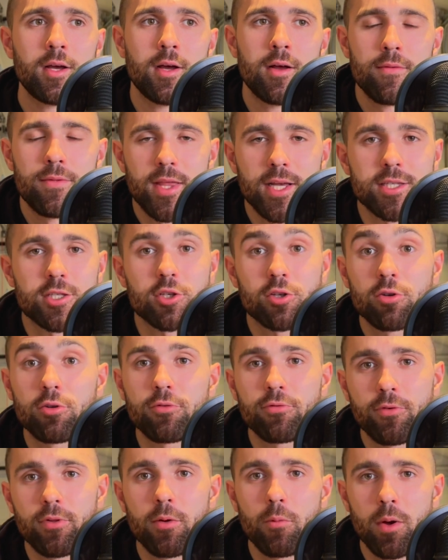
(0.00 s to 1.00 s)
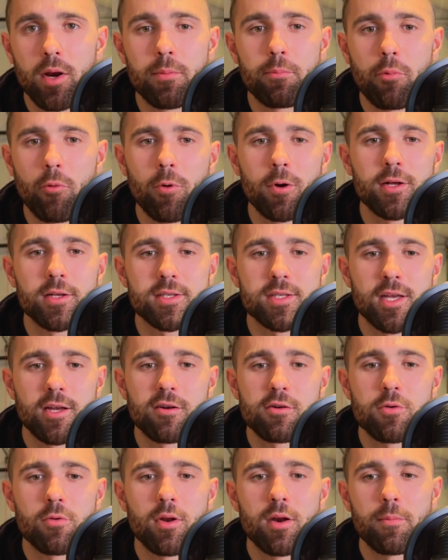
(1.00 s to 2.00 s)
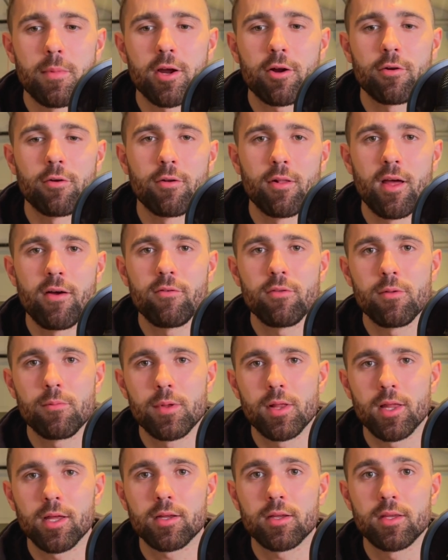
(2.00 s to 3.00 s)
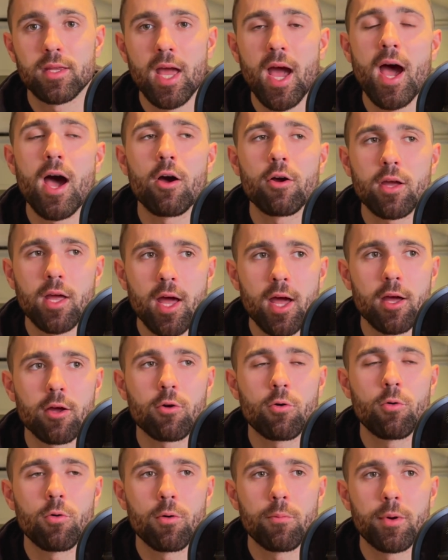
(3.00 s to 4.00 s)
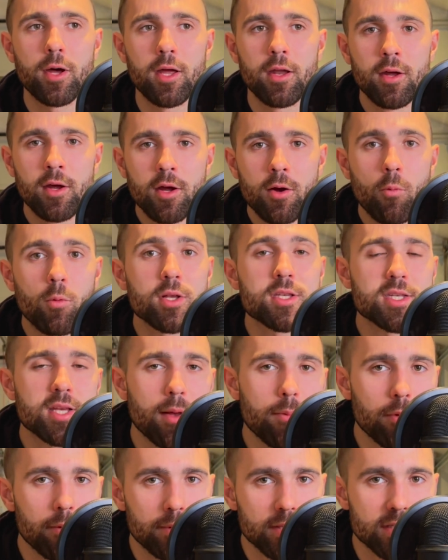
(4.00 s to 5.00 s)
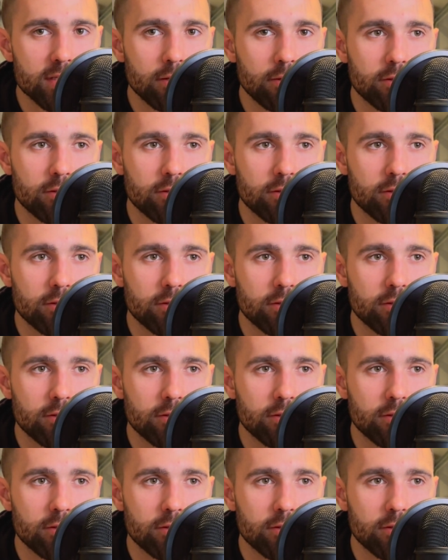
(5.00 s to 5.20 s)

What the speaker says: that's truthfully what it boils down to on a micro level. And they'll be like, yeah, okay, cool, but what supplements do you